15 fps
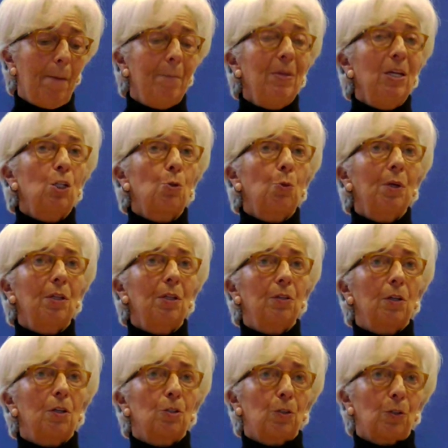meet
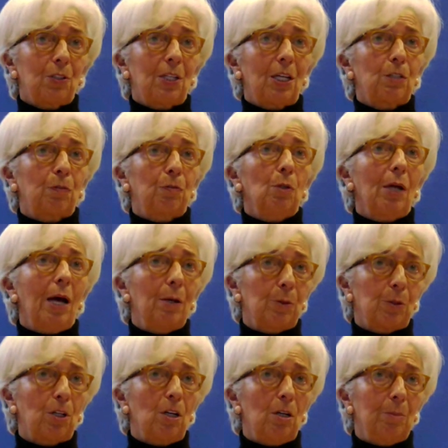with successful
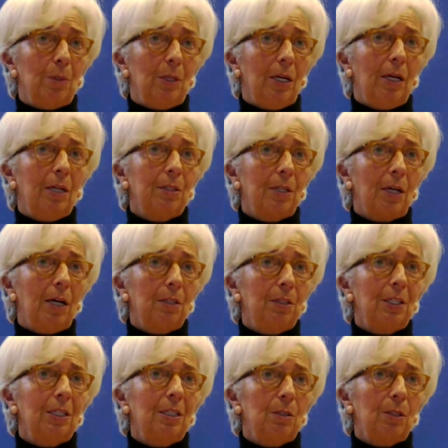outcome. And I
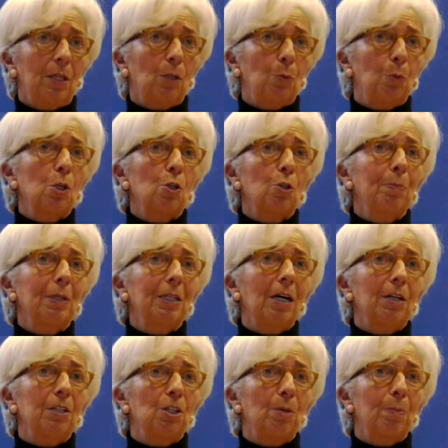think that we should be
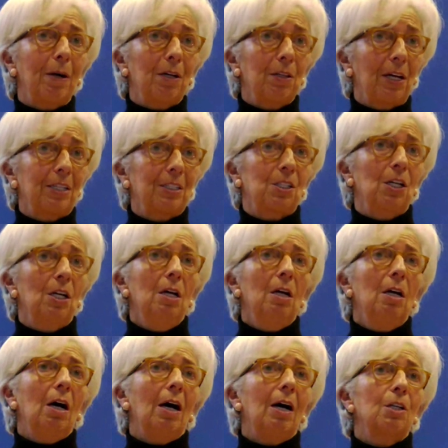guided by that
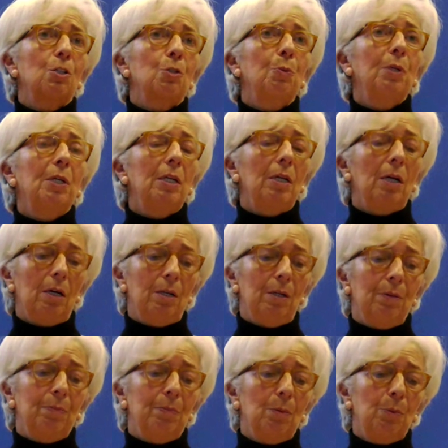as we
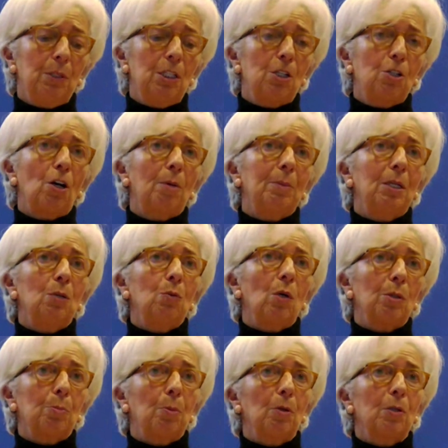determine
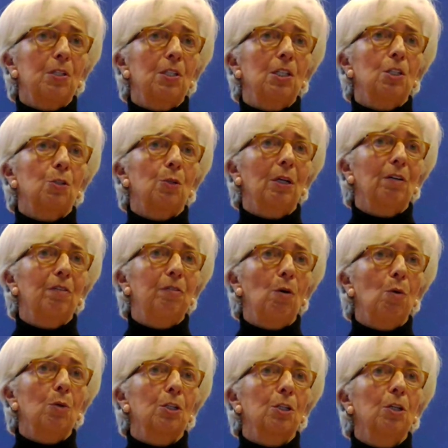what policies going
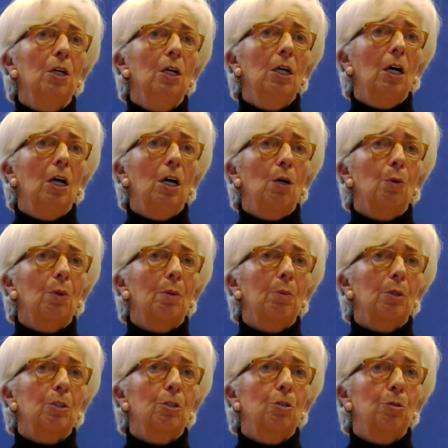forward we
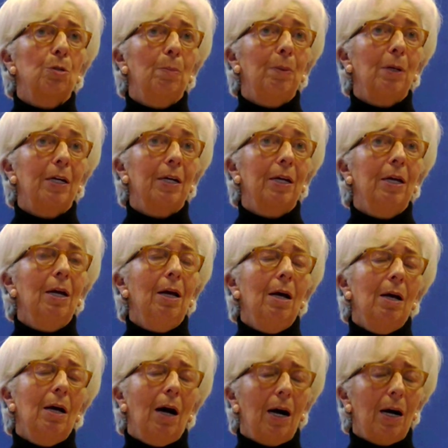want to apply.
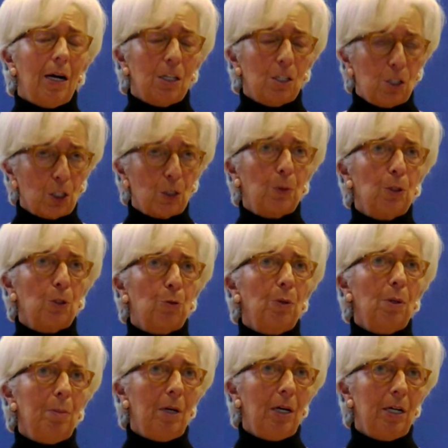I just want to
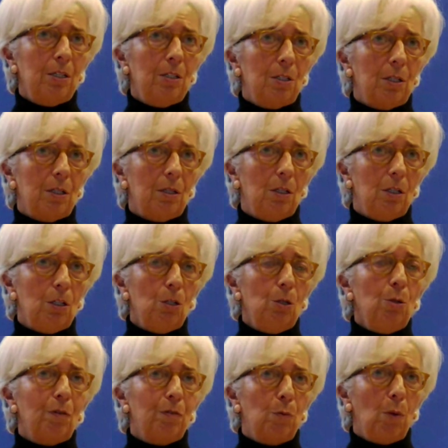remind
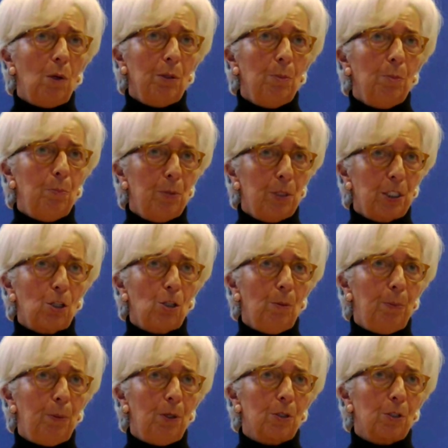you of one
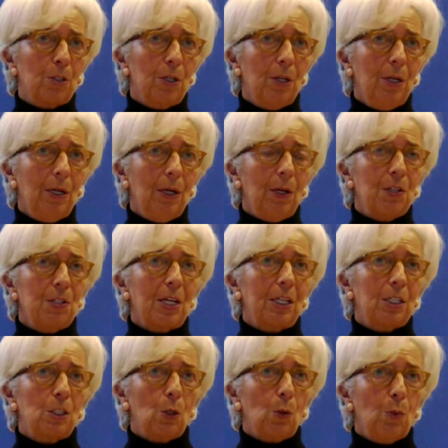particular point, is
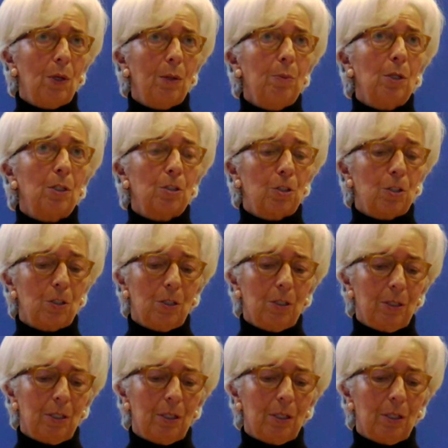that we want